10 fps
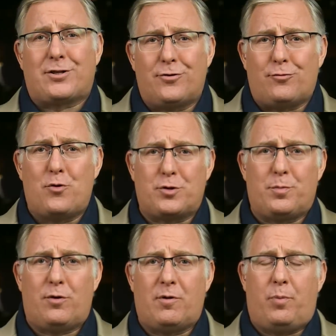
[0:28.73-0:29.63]
to the
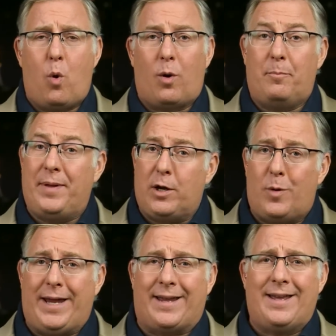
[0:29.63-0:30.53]
Rosenberg Report. Big
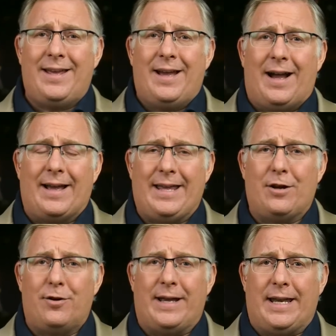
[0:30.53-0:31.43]
week
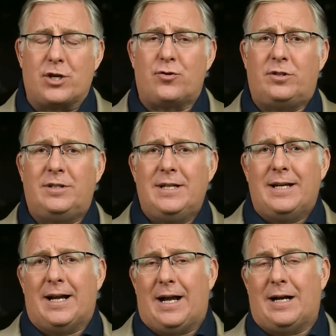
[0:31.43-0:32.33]
here in Israel.
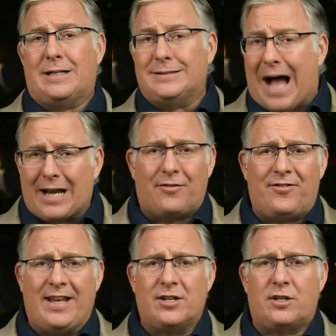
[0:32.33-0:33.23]
A lot of
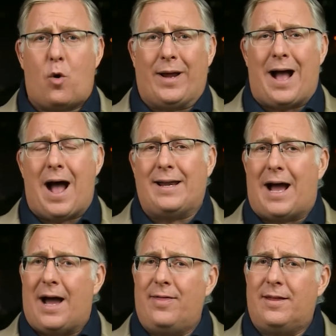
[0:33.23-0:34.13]
things going
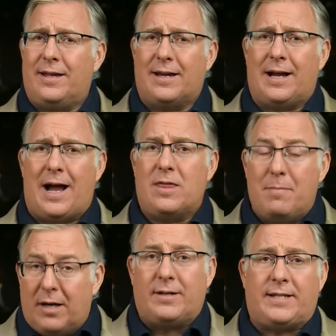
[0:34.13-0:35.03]
on the
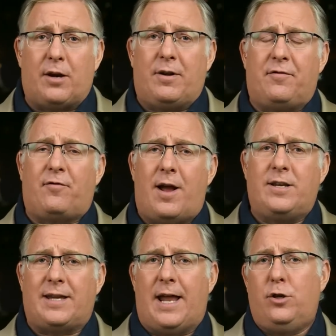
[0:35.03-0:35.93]
military
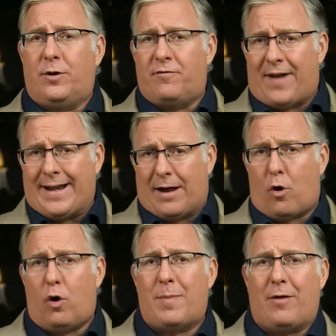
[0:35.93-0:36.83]
front, and you can find out
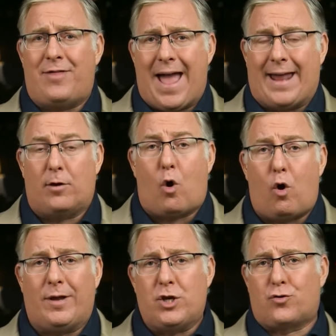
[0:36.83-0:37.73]
all about that at
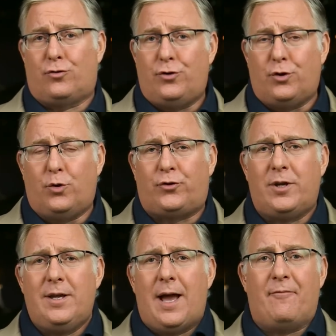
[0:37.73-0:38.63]
All Israel News.
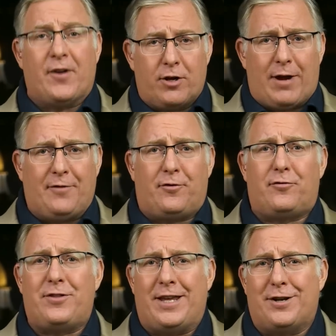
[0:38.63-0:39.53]
I'm very grateful
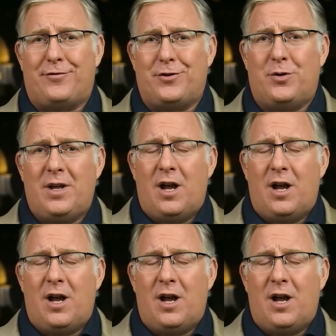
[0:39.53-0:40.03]
for the interview